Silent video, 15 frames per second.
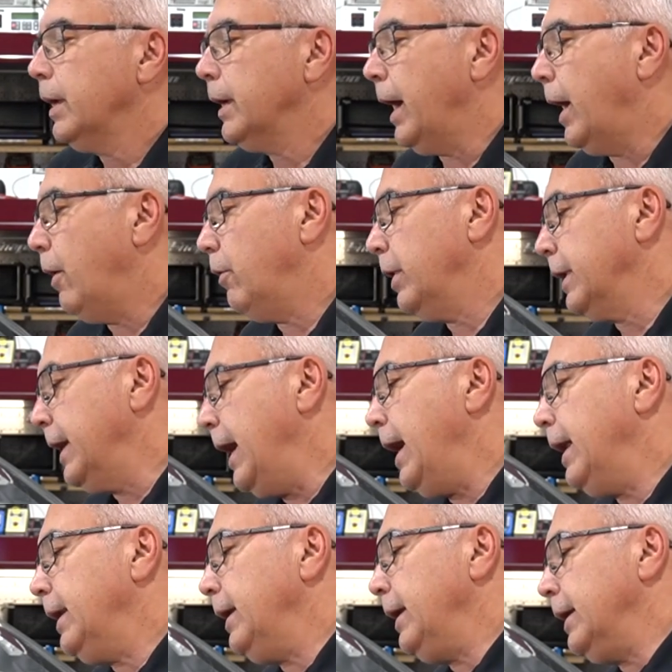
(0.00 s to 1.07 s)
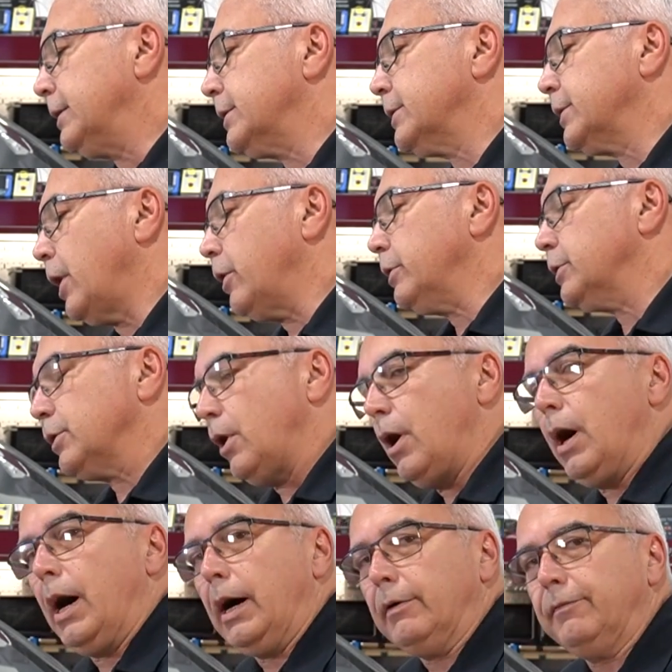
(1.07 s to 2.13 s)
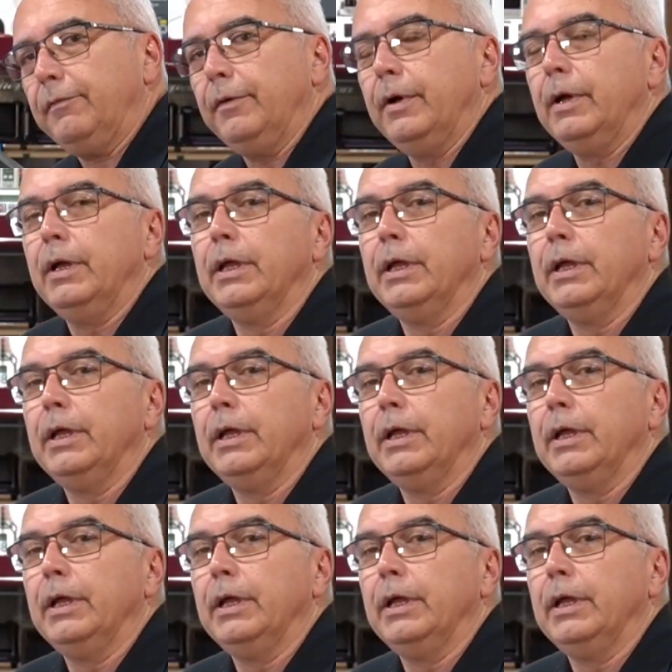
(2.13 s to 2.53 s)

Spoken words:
Now, again, it starts off